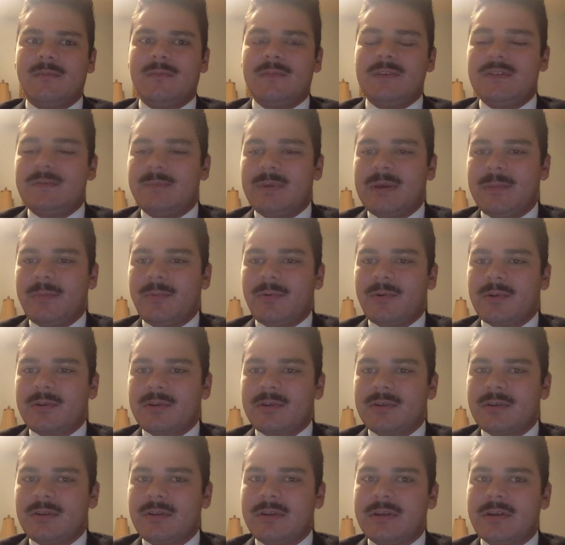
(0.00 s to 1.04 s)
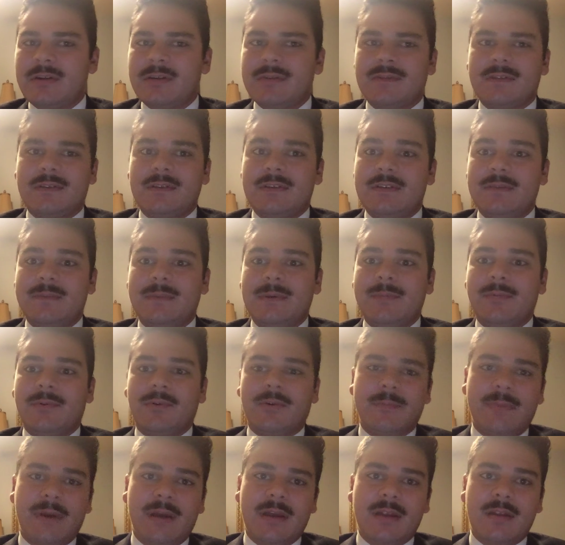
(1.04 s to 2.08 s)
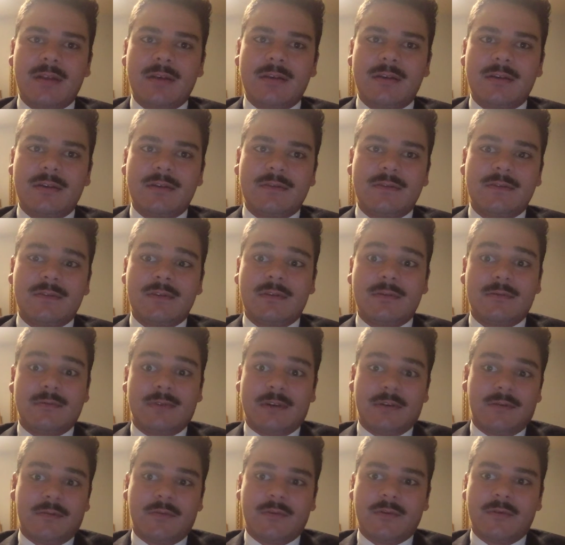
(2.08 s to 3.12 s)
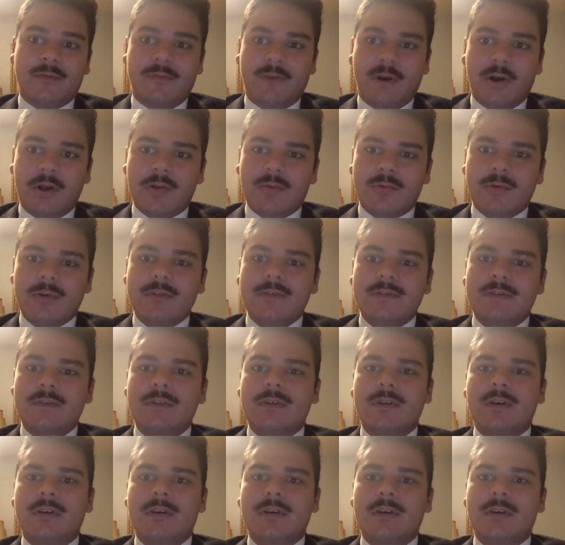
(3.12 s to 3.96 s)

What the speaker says: these people are good leaders and these people are bad leaders, so therefore followers.